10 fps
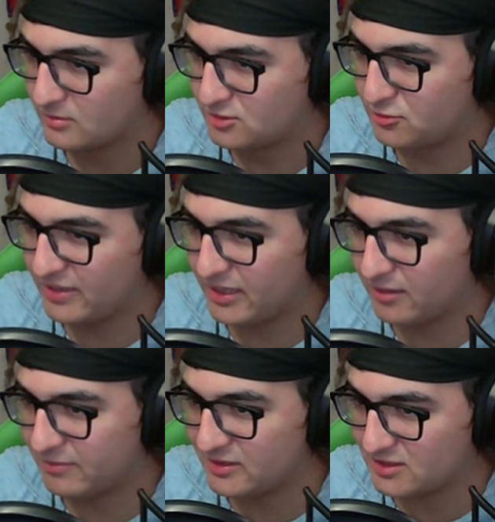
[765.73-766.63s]
Too many
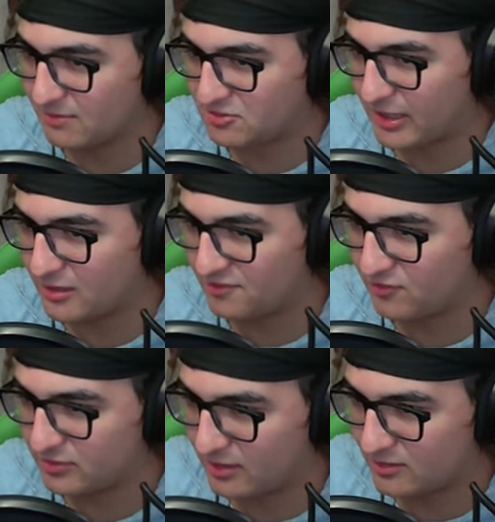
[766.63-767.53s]
enemies to keep track of.
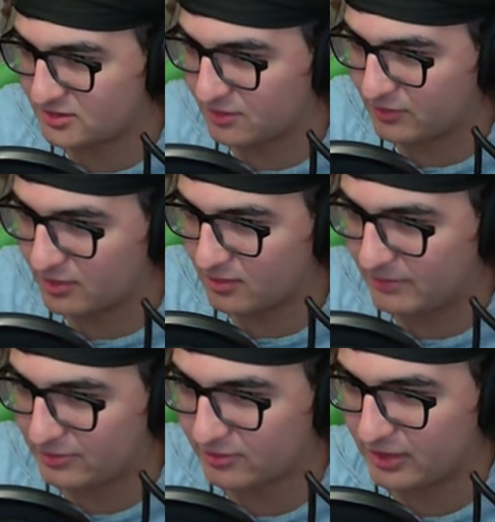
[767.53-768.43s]
Hold down RT when calling to
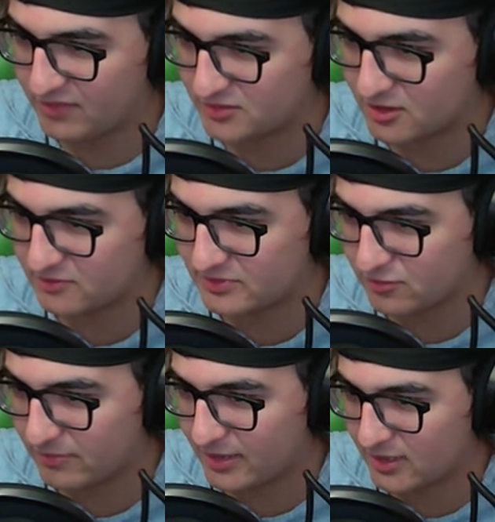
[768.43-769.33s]
macaron, have him charge up his
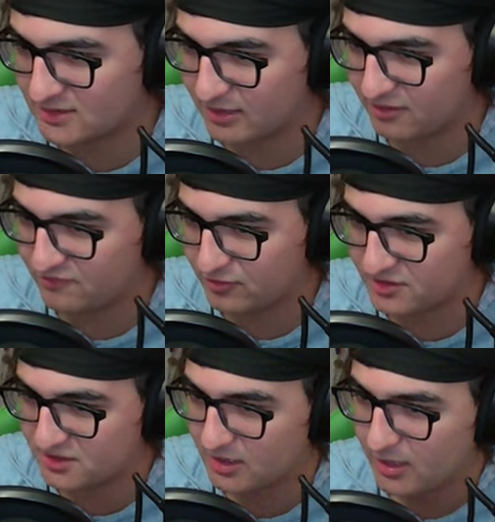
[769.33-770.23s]
robotics and let out a
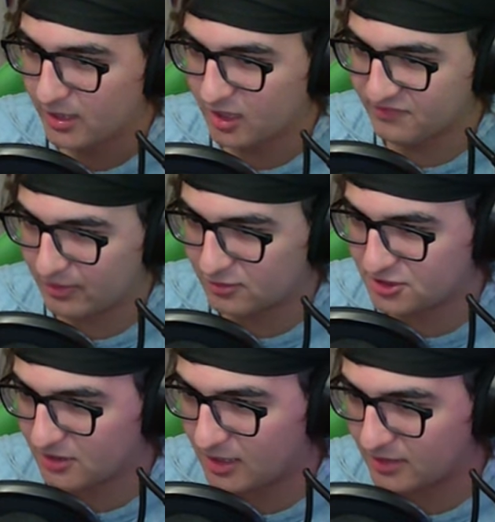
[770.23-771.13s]
force of
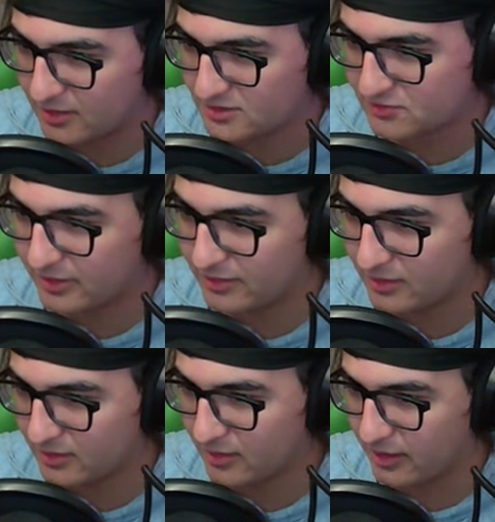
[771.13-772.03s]
energy locking
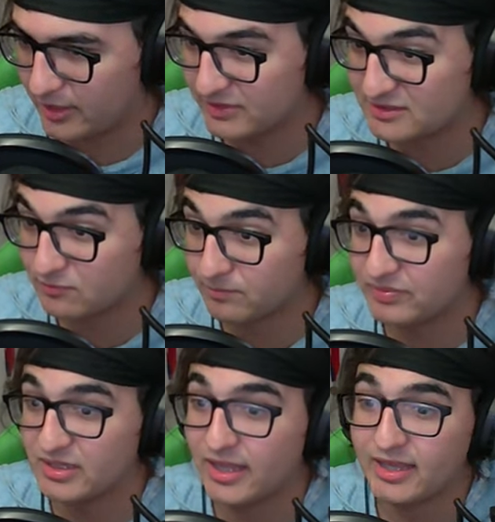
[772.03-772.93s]
surrounding enemies in
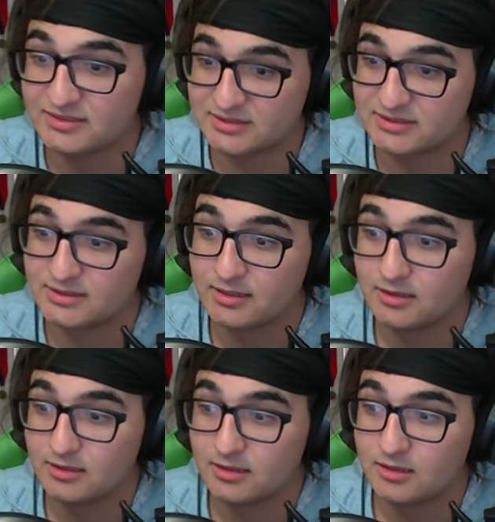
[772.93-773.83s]
place.
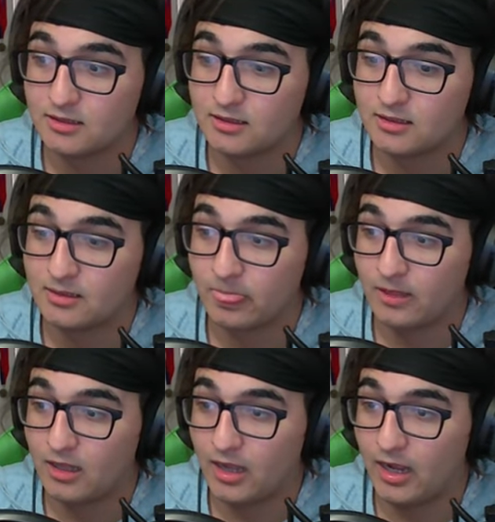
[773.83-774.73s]

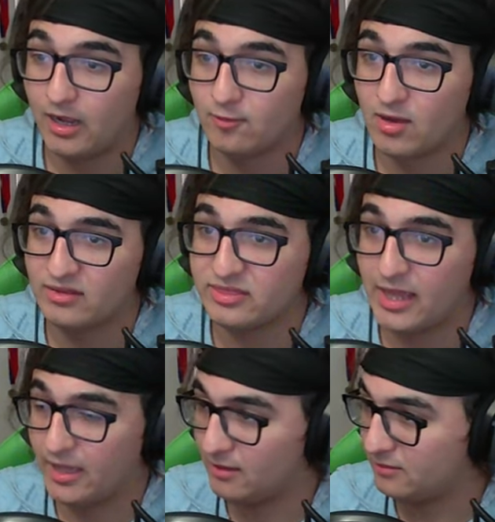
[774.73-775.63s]
I want
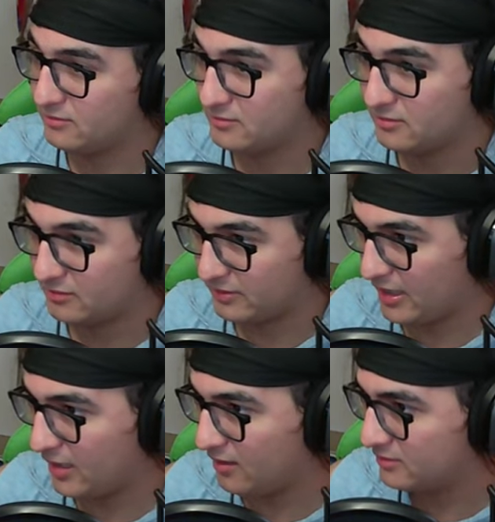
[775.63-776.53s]
that.
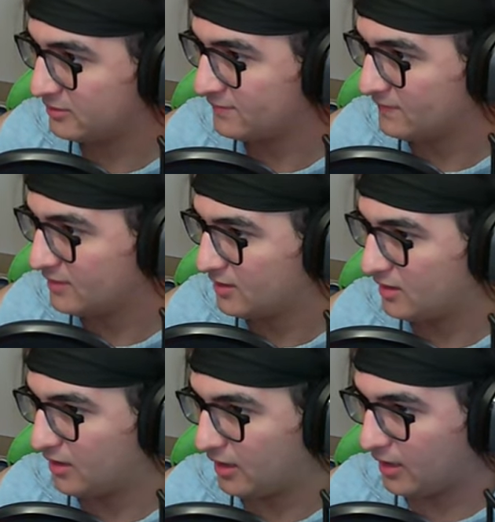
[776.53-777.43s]
Okay.
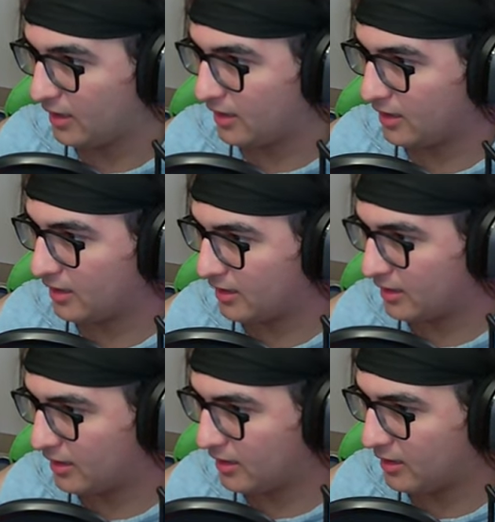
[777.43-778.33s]

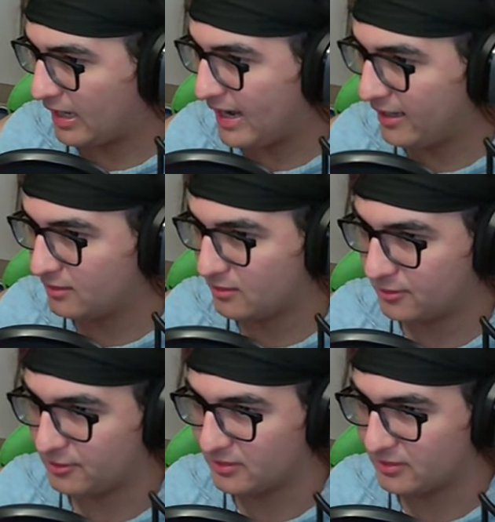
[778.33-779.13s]
Uh, high alert.